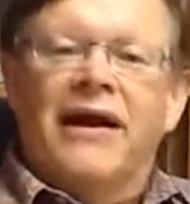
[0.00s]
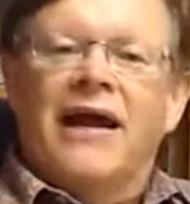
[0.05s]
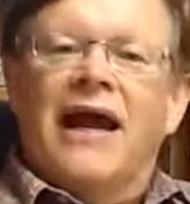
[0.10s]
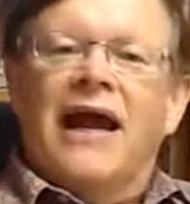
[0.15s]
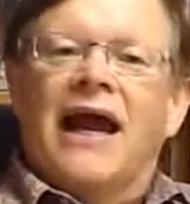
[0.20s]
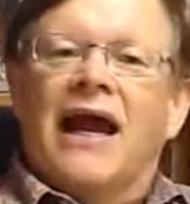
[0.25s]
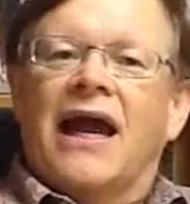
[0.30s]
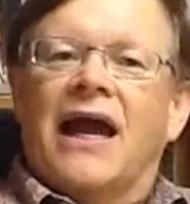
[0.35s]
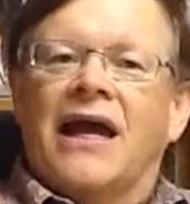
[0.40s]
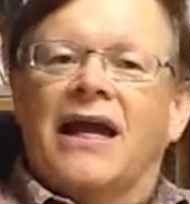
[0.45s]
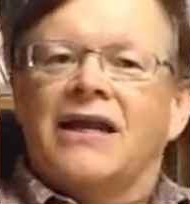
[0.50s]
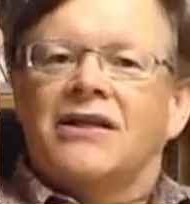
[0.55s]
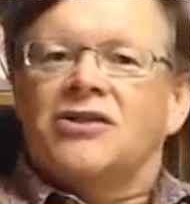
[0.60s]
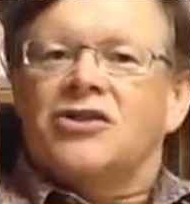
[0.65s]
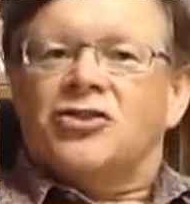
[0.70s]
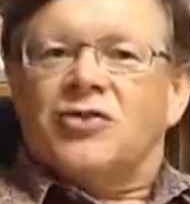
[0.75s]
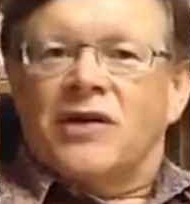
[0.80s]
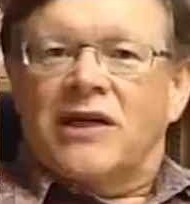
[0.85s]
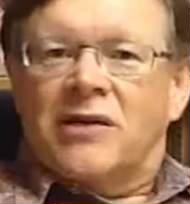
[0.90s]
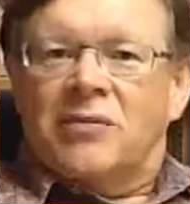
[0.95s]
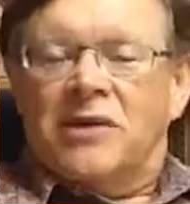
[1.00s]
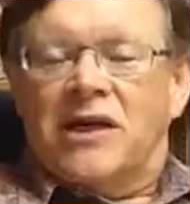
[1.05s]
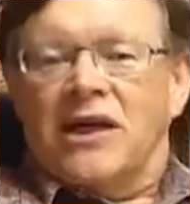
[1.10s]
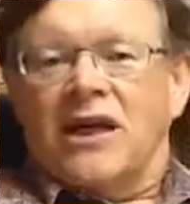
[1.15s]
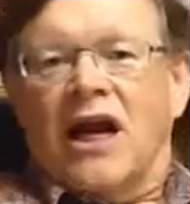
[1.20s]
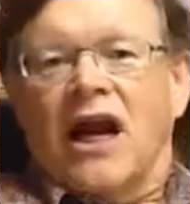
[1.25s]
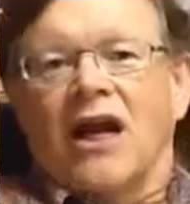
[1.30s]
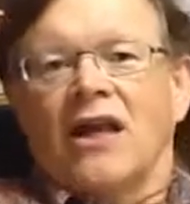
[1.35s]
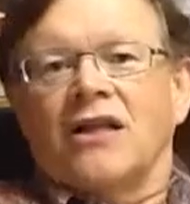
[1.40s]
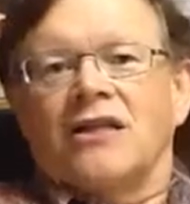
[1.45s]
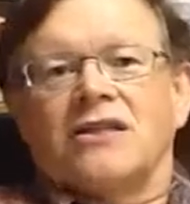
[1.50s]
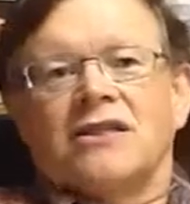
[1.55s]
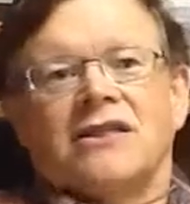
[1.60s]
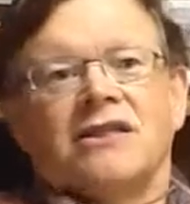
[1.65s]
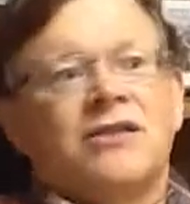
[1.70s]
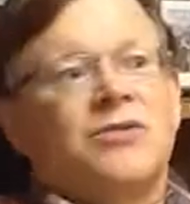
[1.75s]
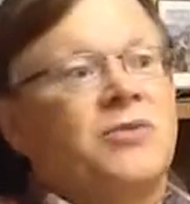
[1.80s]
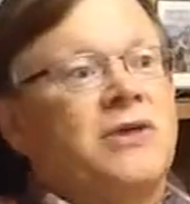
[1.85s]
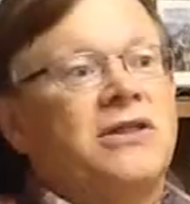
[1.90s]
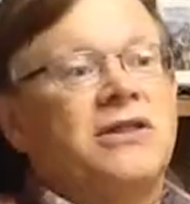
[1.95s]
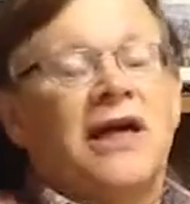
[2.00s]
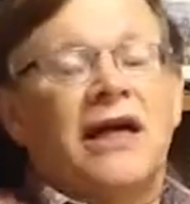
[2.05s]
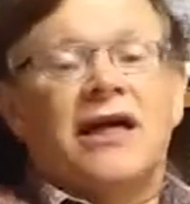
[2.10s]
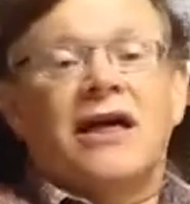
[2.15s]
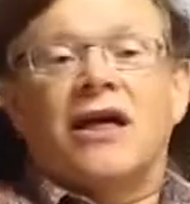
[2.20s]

And in stream ecology, we take a